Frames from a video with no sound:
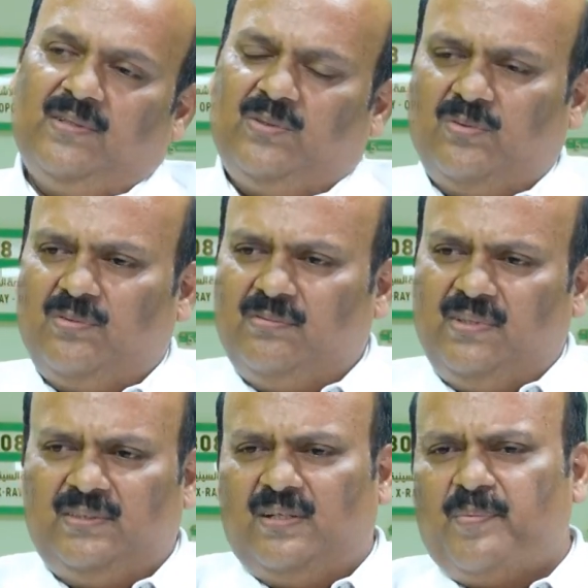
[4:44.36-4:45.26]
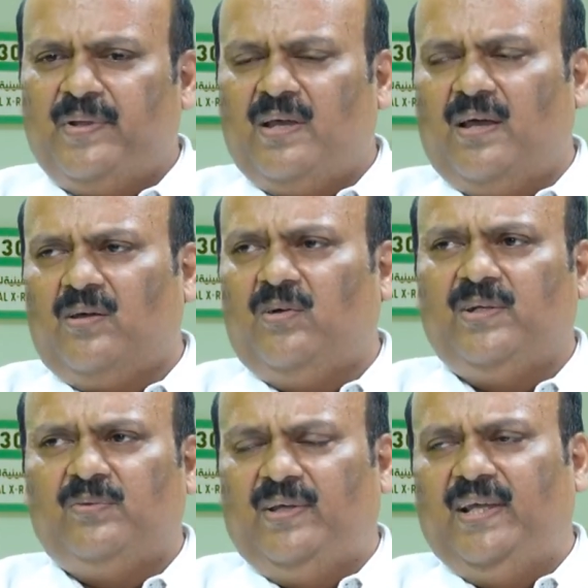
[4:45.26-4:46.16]
So these are,
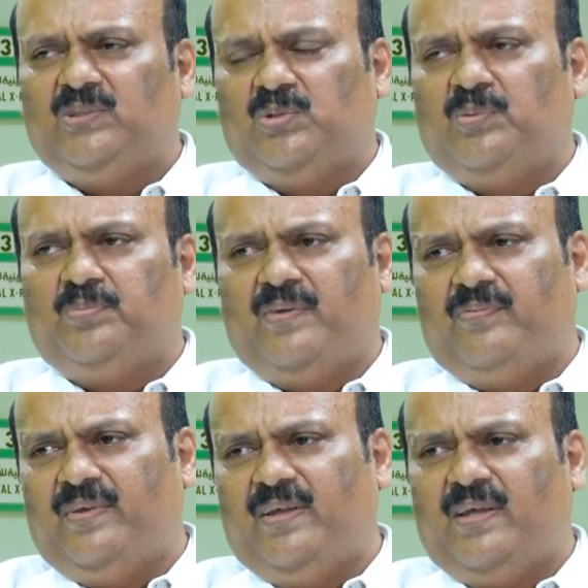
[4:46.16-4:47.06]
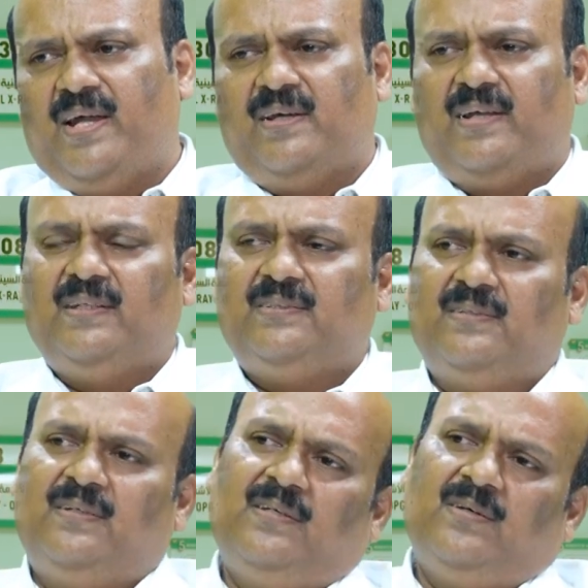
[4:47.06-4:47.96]
according to age group, if we categorize.
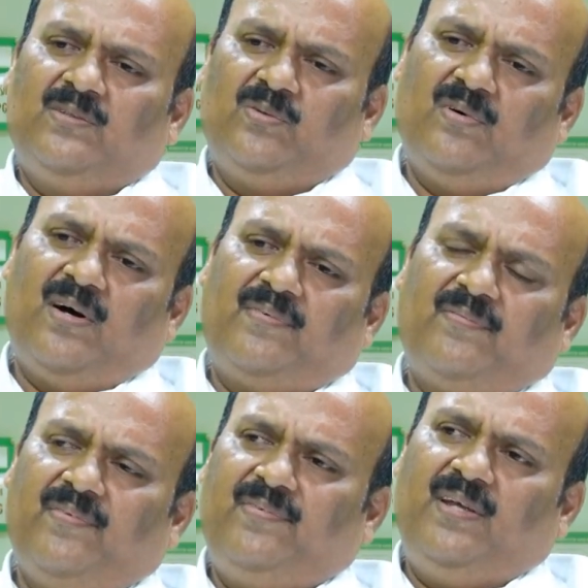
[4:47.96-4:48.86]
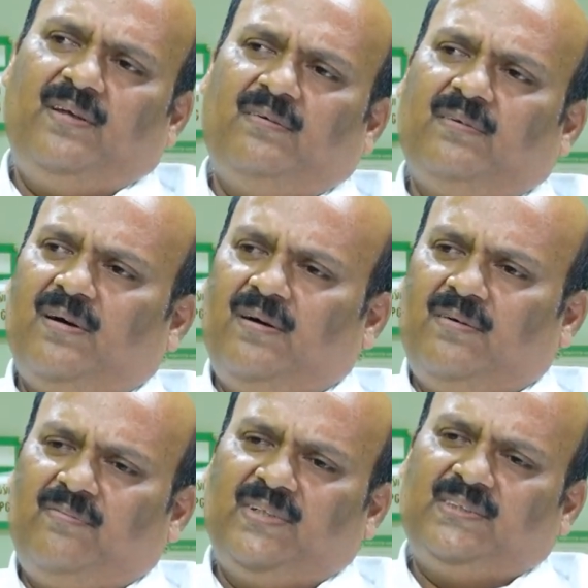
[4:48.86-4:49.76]
So after 50,
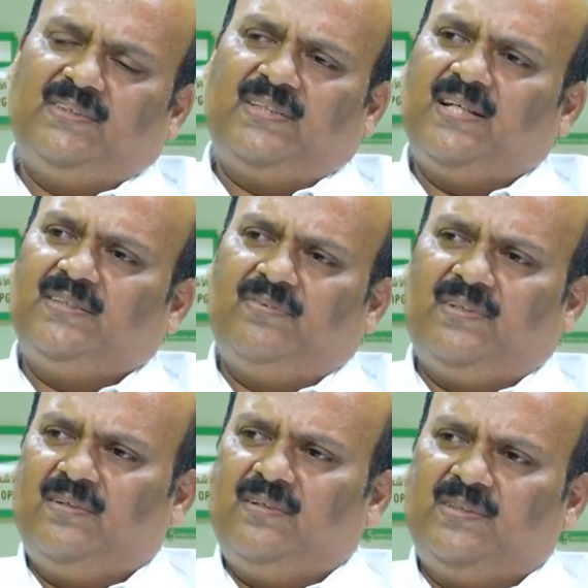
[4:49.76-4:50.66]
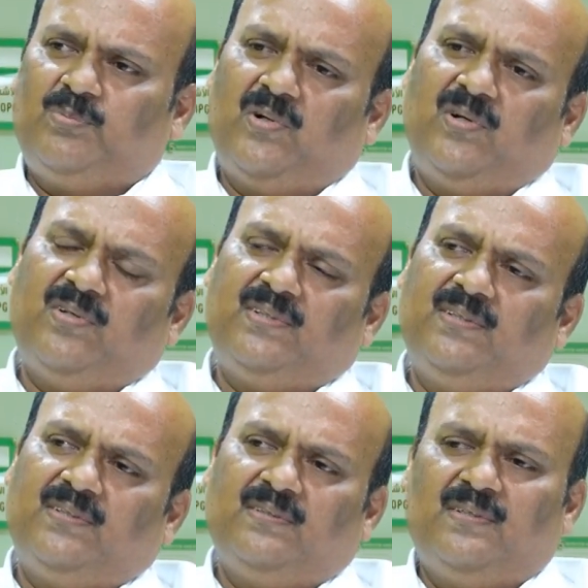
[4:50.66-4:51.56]
first stands for the
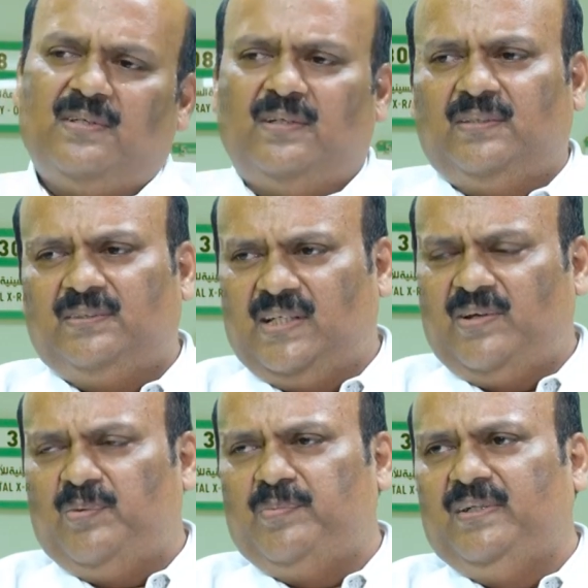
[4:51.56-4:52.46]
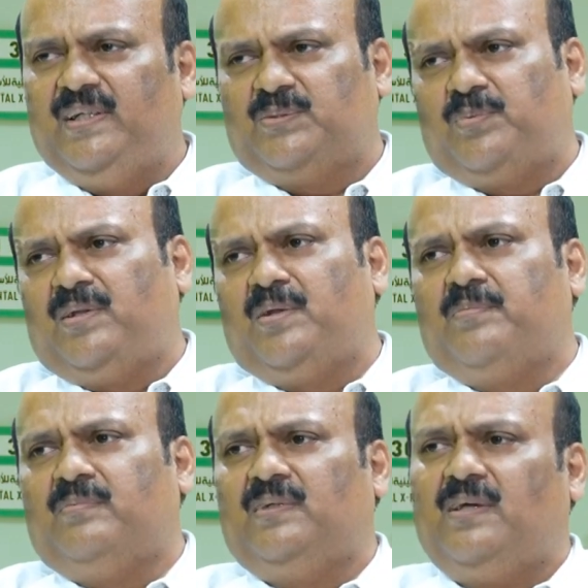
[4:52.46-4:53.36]
spondylosis. Second will be disc
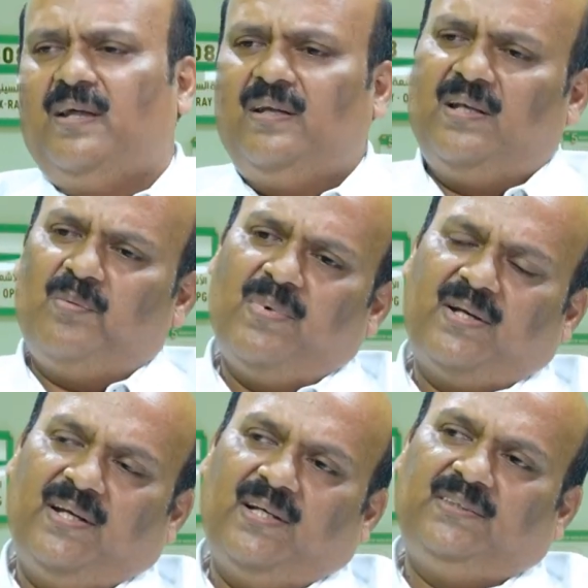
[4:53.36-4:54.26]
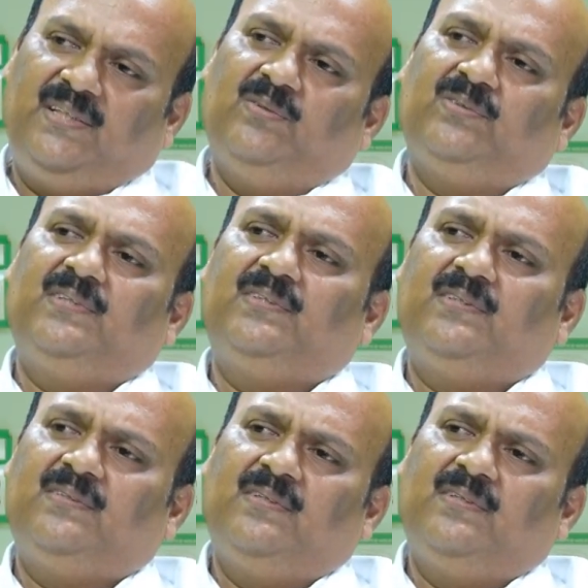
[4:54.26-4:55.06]
problem and lumbar canal stenosis,